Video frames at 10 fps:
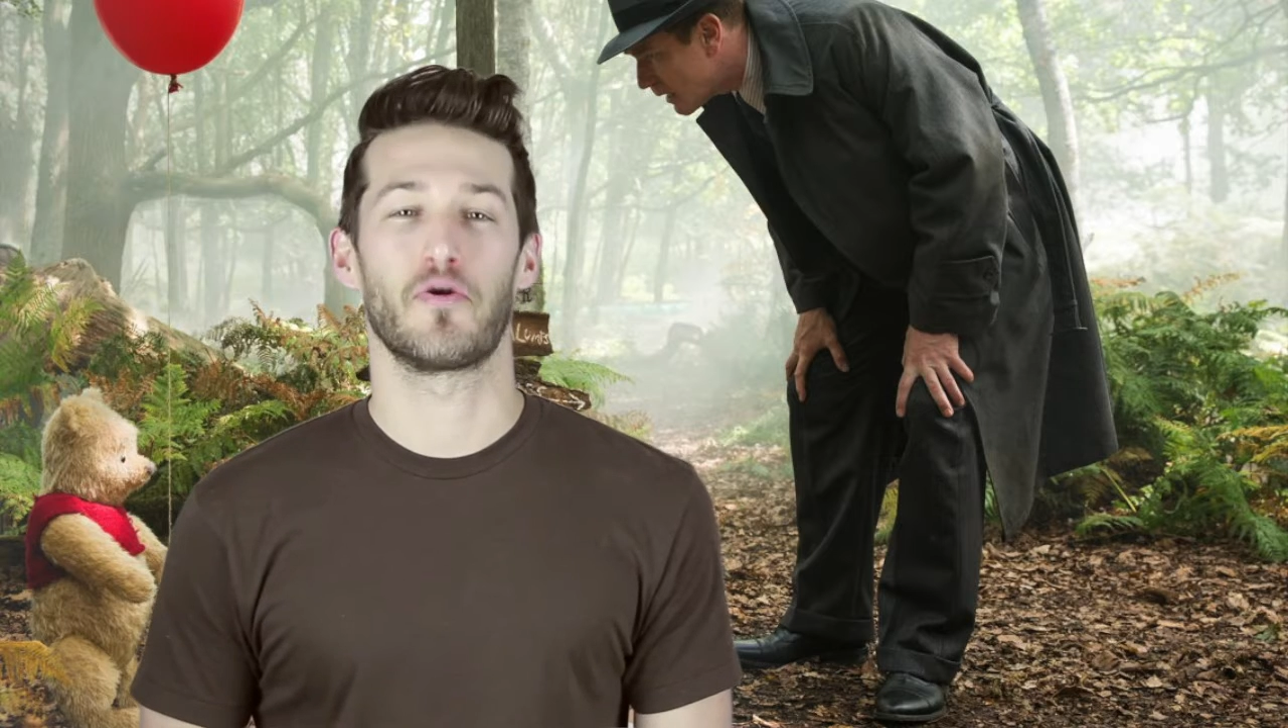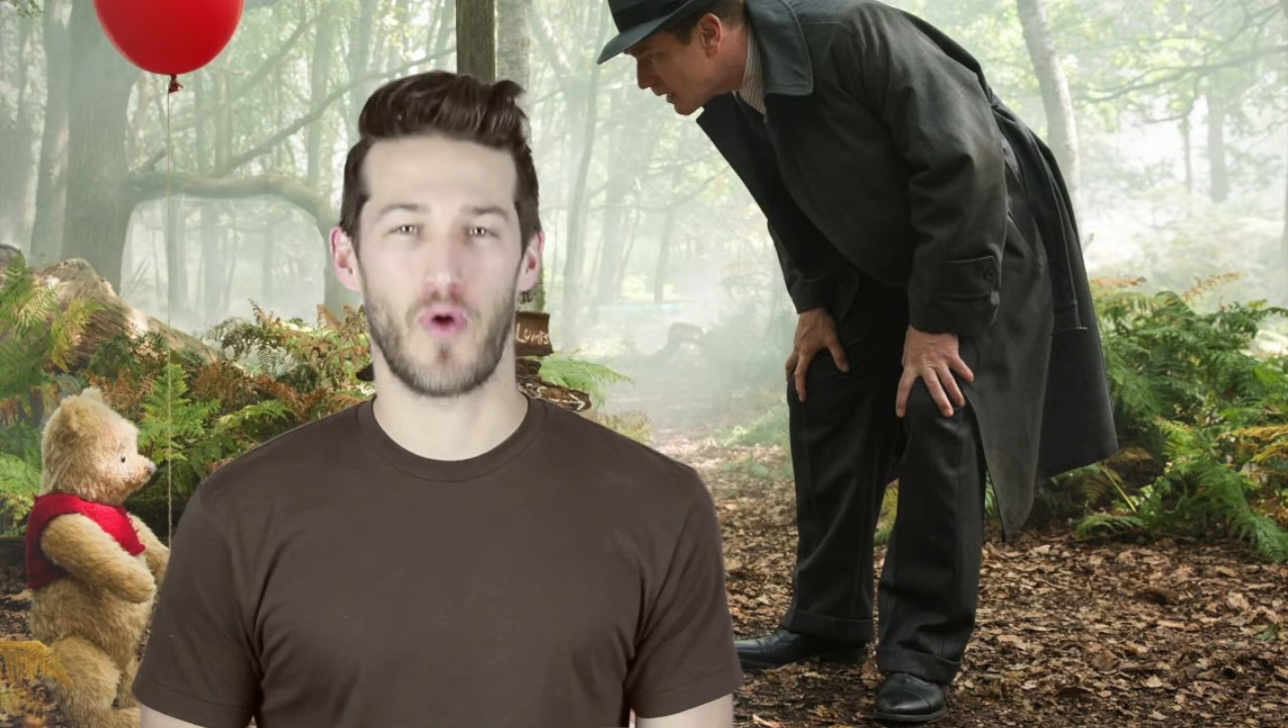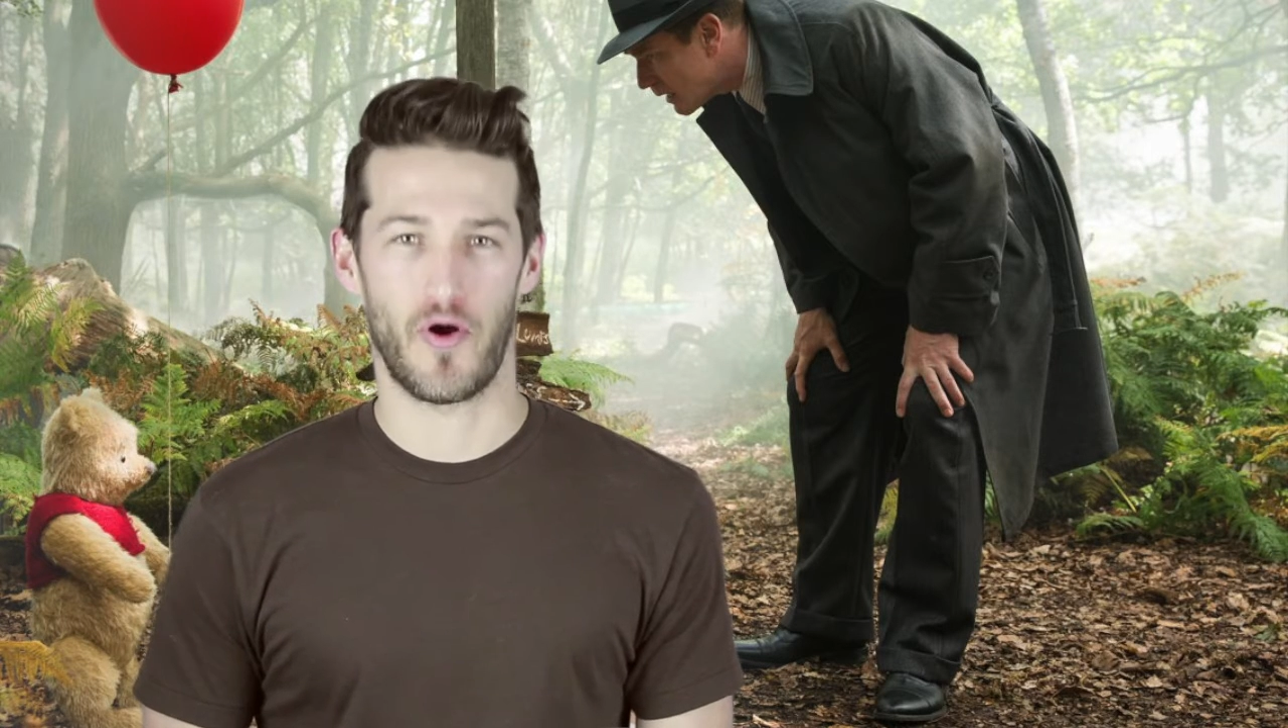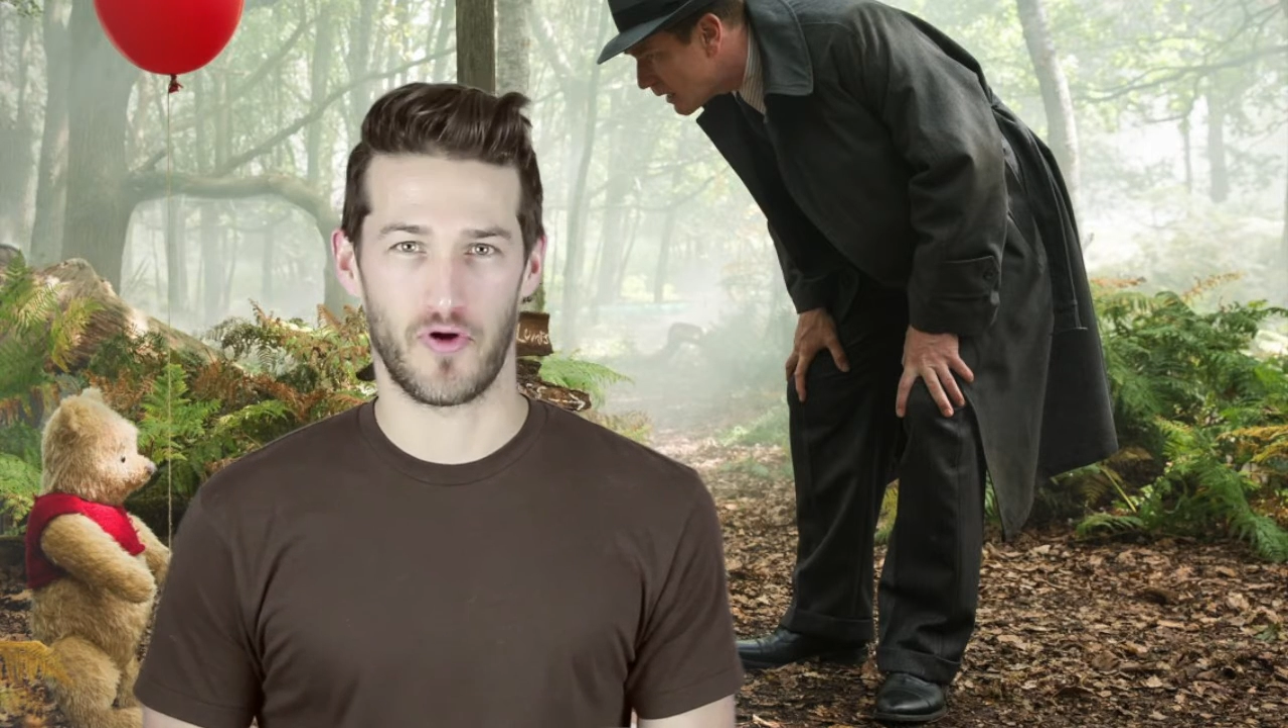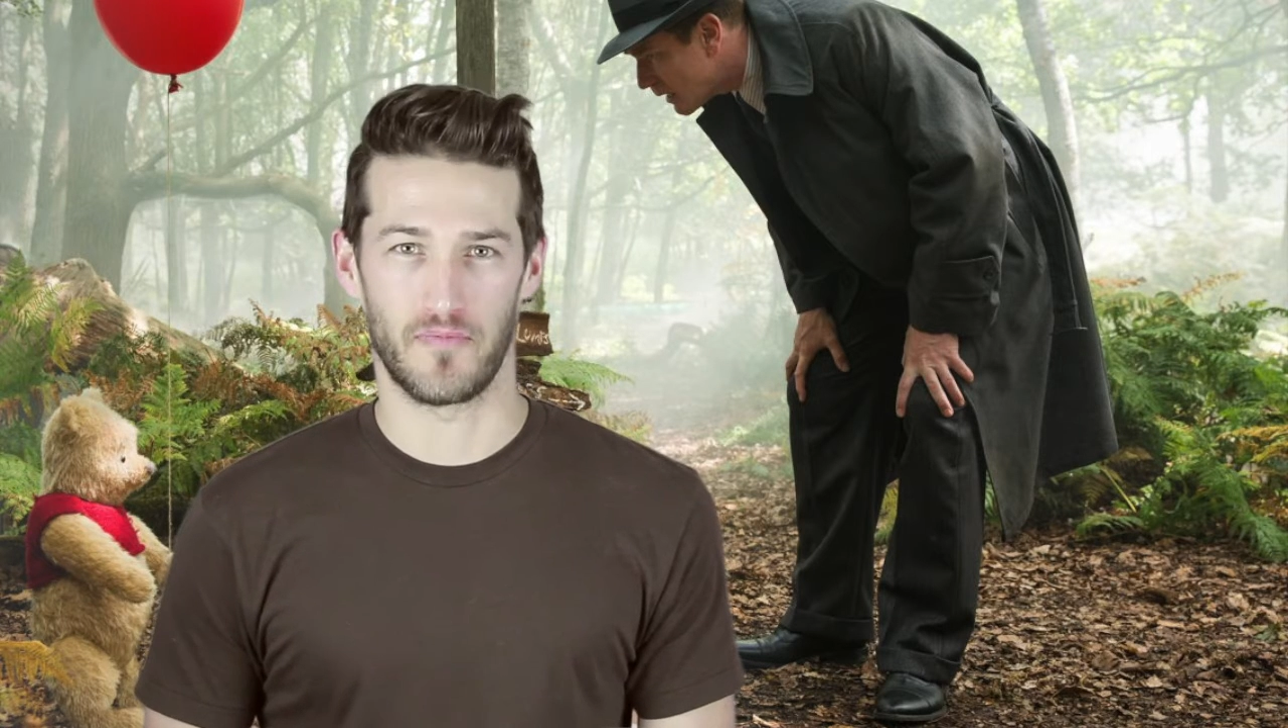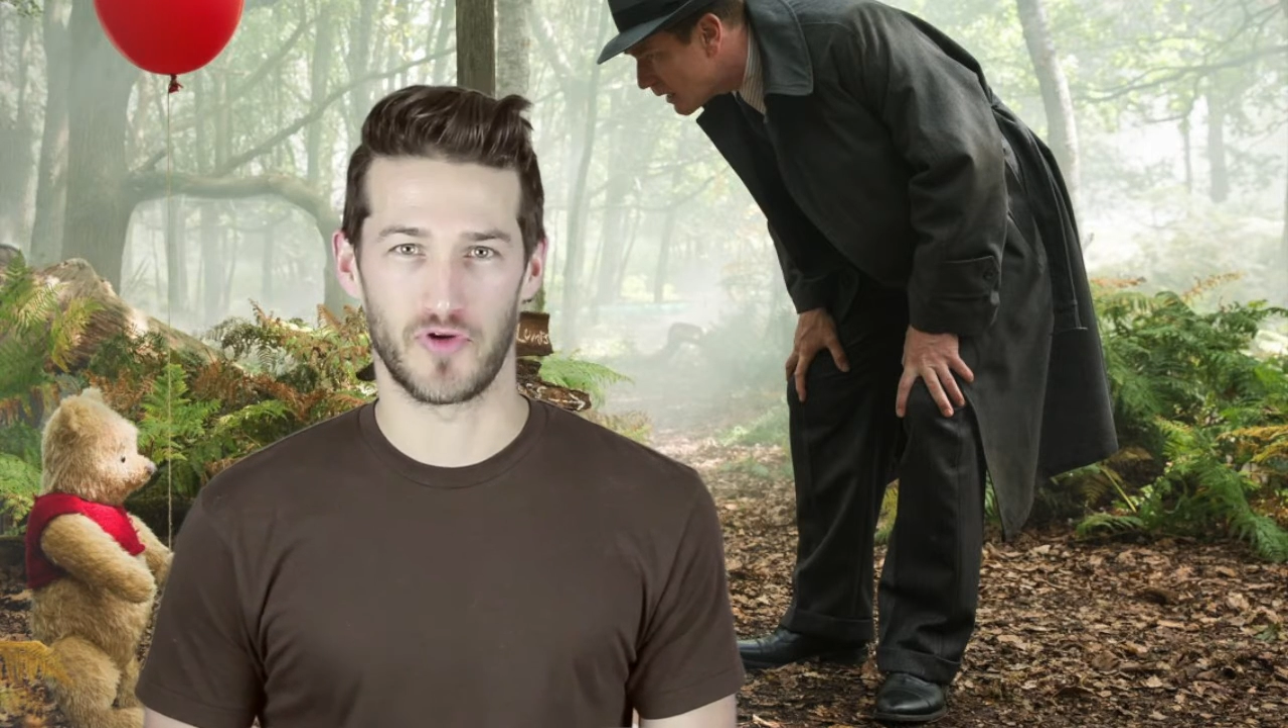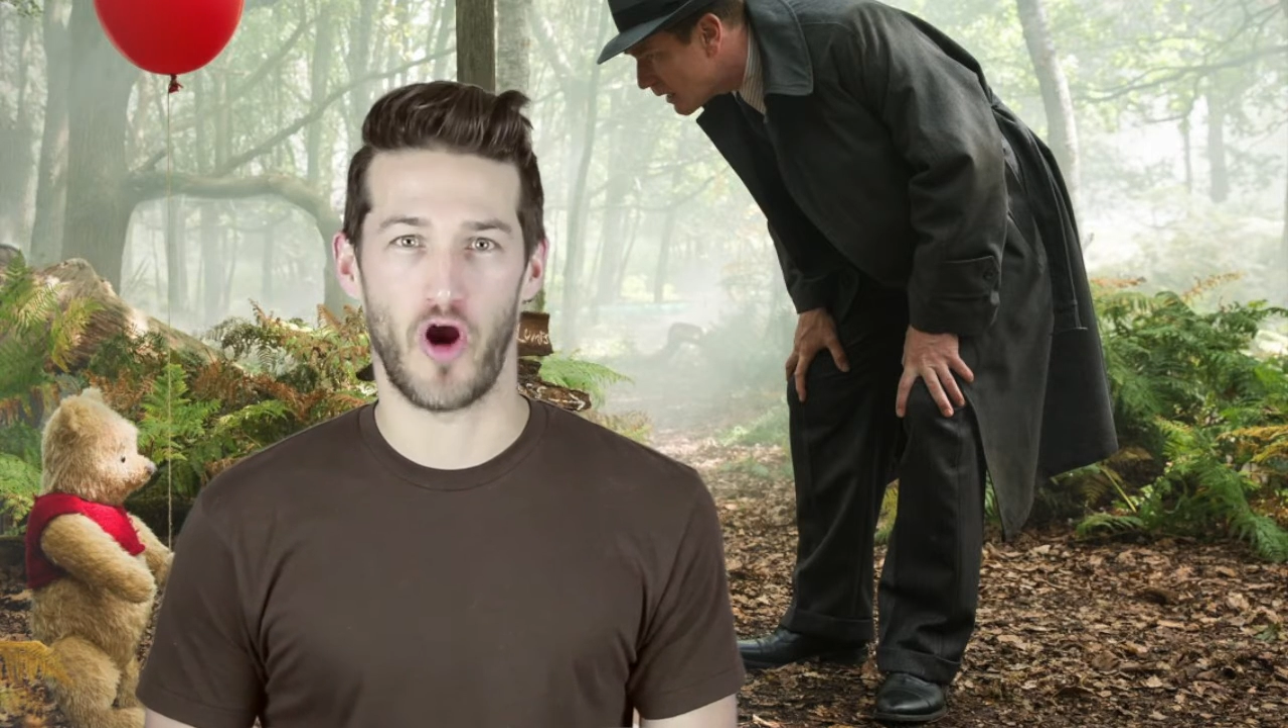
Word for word: and welcome